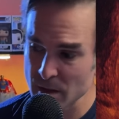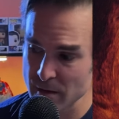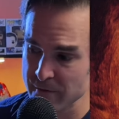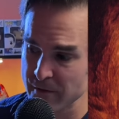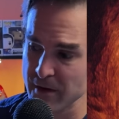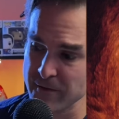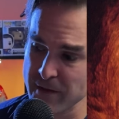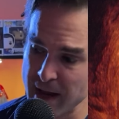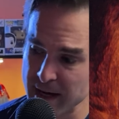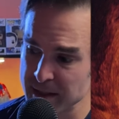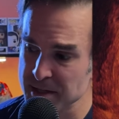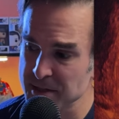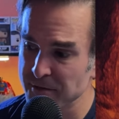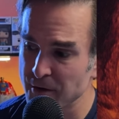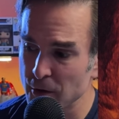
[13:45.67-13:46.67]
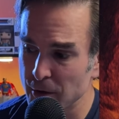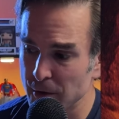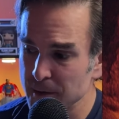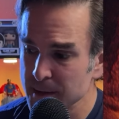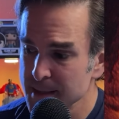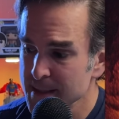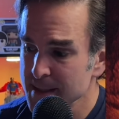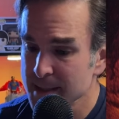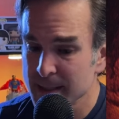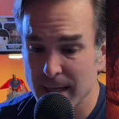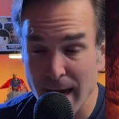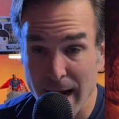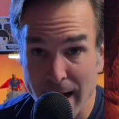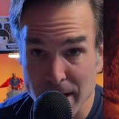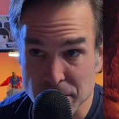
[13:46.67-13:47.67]
Fun fact, this photo,
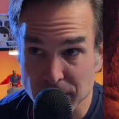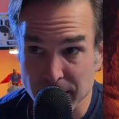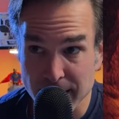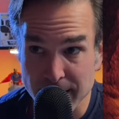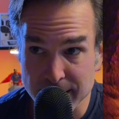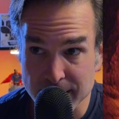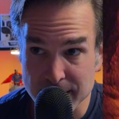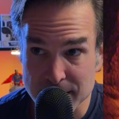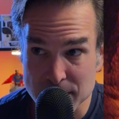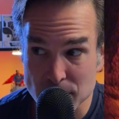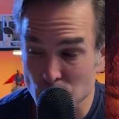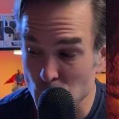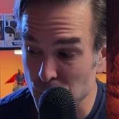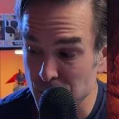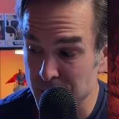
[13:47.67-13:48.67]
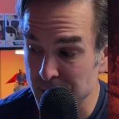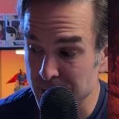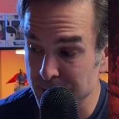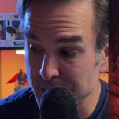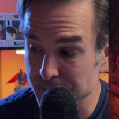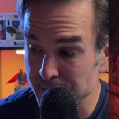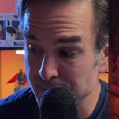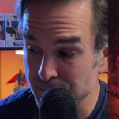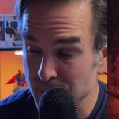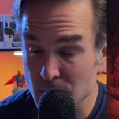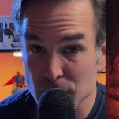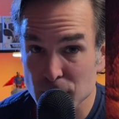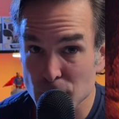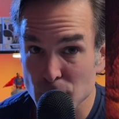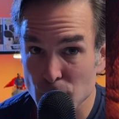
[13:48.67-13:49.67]
I actually edited this with
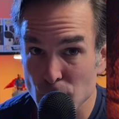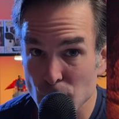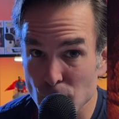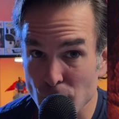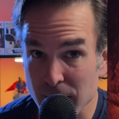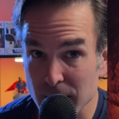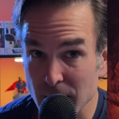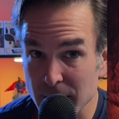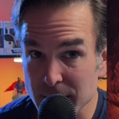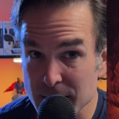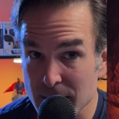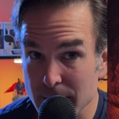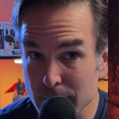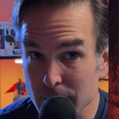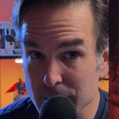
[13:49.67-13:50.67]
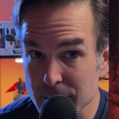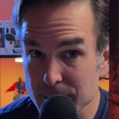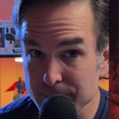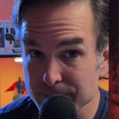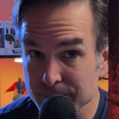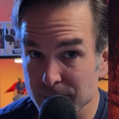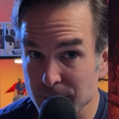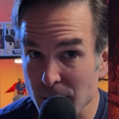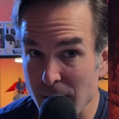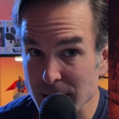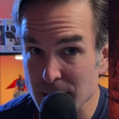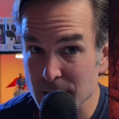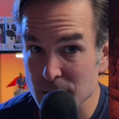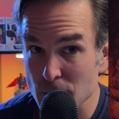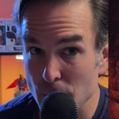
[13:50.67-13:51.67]
2 red lightsabers.
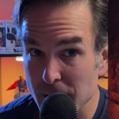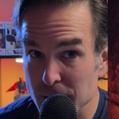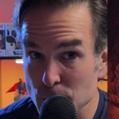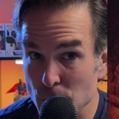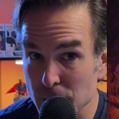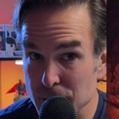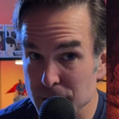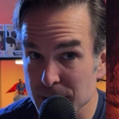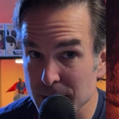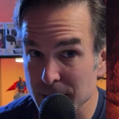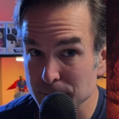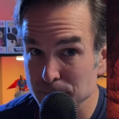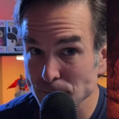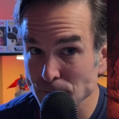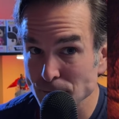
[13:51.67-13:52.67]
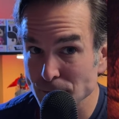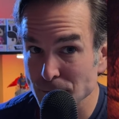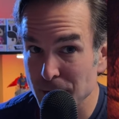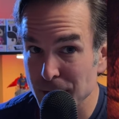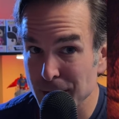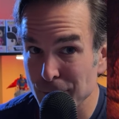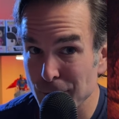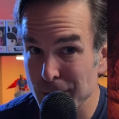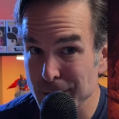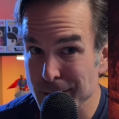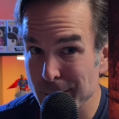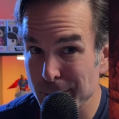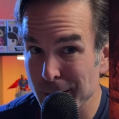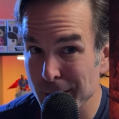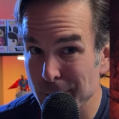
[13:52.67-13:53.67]
That's what you're seeing. The heat rays
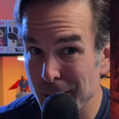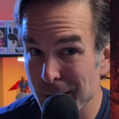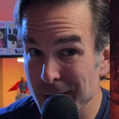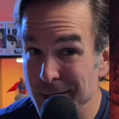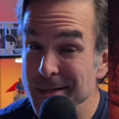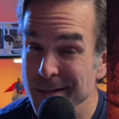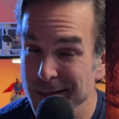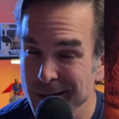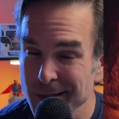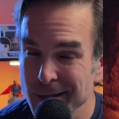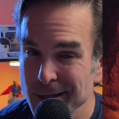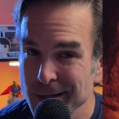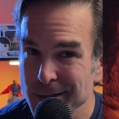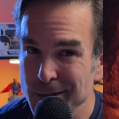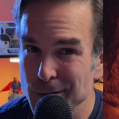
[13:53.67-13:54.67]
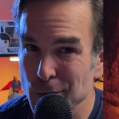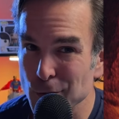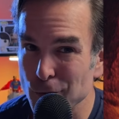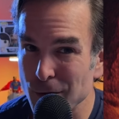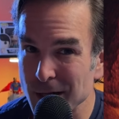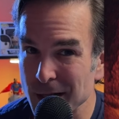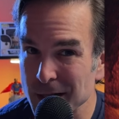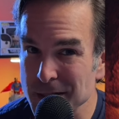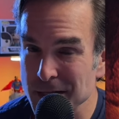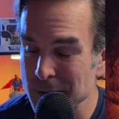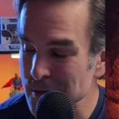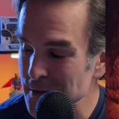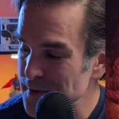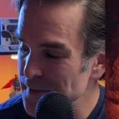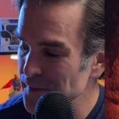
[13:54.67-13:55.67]
coming out of my eyes. 2 red
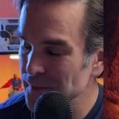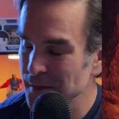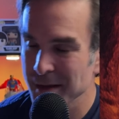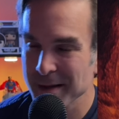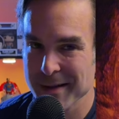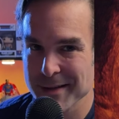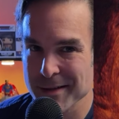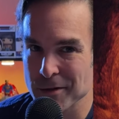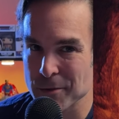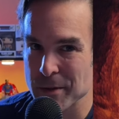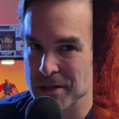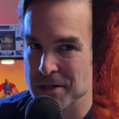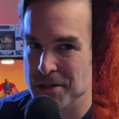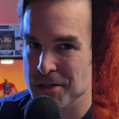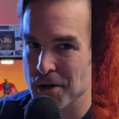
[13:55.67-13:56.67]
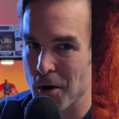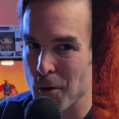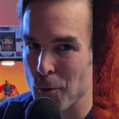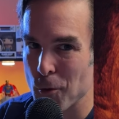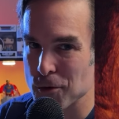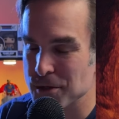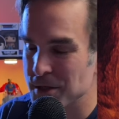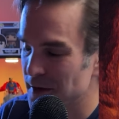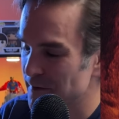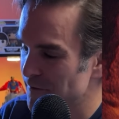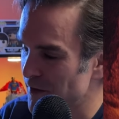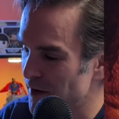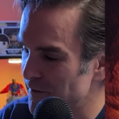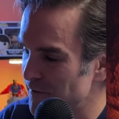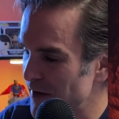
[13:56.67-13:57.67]
lightsabers. A little bit of Star Wars
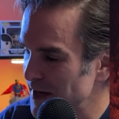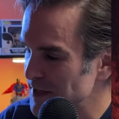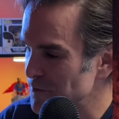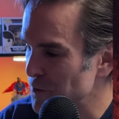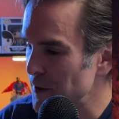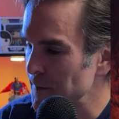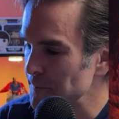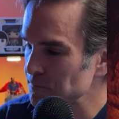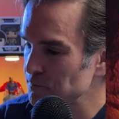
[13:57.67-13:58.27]
fun facts for you.